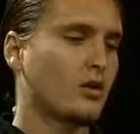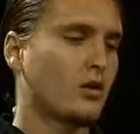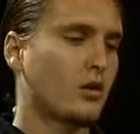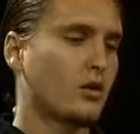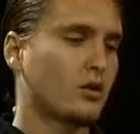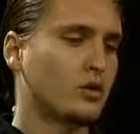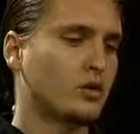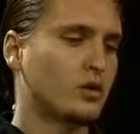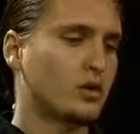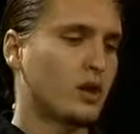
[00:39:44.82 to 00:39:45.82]
Also,
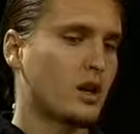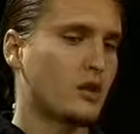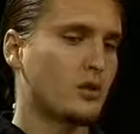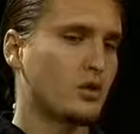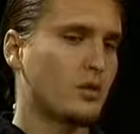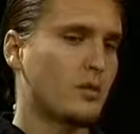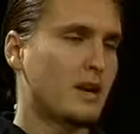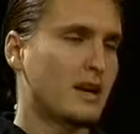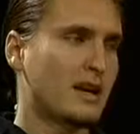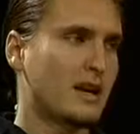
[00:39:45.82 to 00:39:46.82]
you should
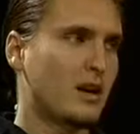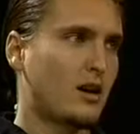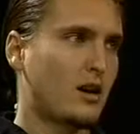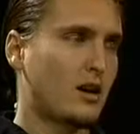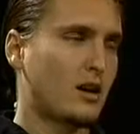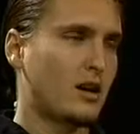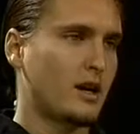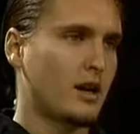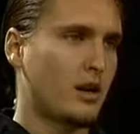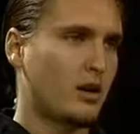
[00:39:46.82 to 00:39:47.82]
make
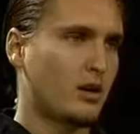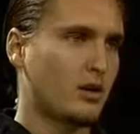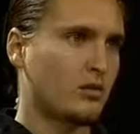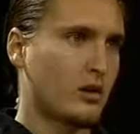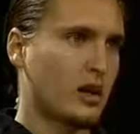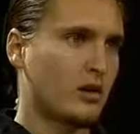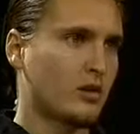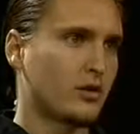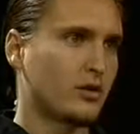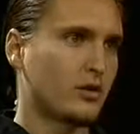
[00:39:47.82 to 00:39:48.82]
all
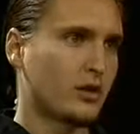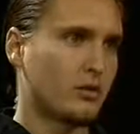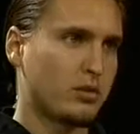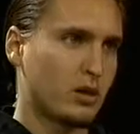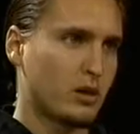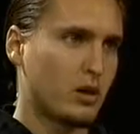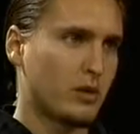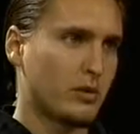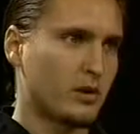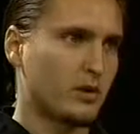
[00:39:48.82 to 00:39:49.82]
matters
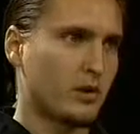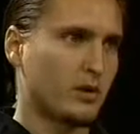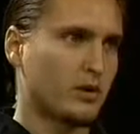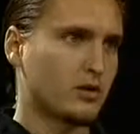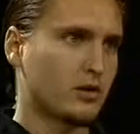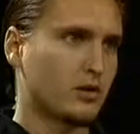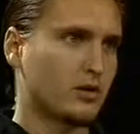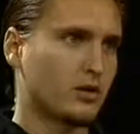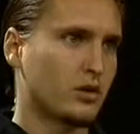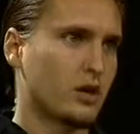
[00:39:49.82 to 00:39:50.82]
completely open to public
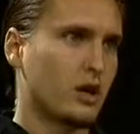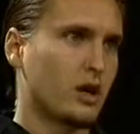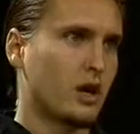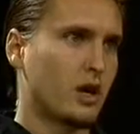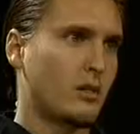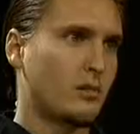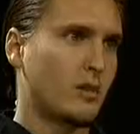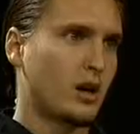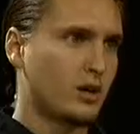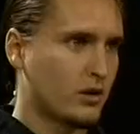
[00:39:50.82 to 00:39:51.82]
disclosure.
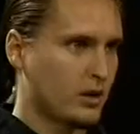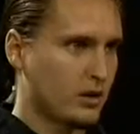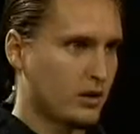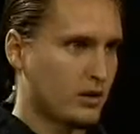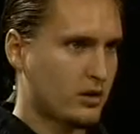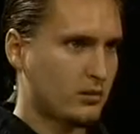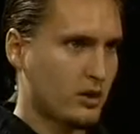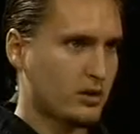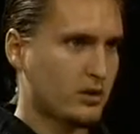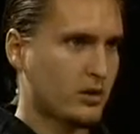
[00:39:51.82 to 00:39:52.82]
Under
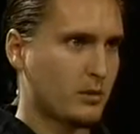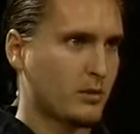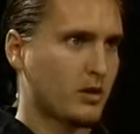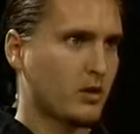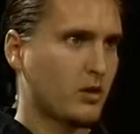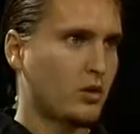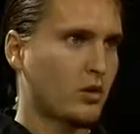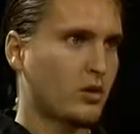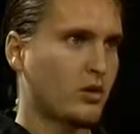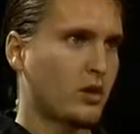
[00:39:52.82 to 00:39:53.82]
the present supplemental
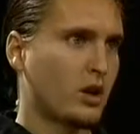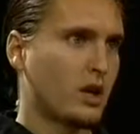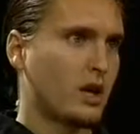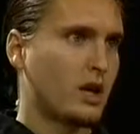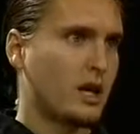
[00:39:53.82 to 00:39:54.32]
accords,